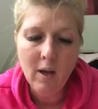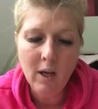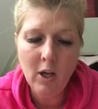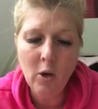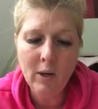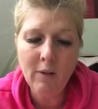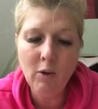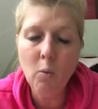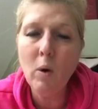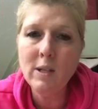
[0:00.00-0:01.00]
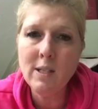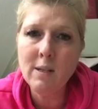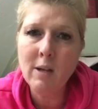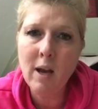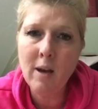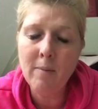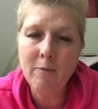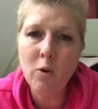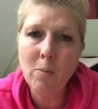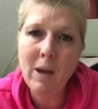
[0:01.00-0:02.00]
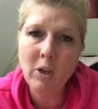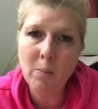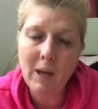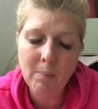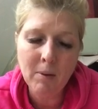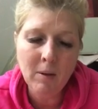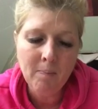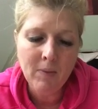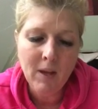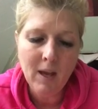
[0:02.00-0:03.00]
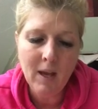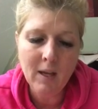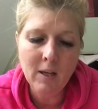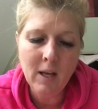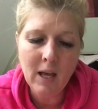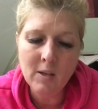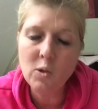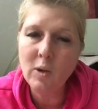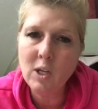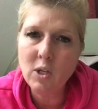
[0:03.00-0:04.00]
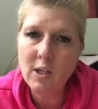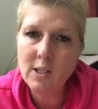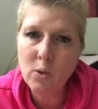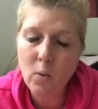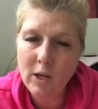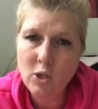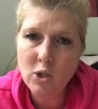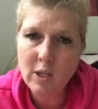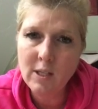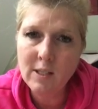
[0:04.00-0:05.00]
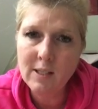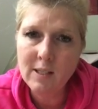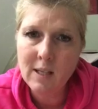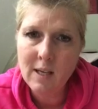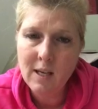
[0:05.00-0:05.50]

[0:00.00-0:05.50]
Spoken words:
and if you want to format your paper and answer each of these questions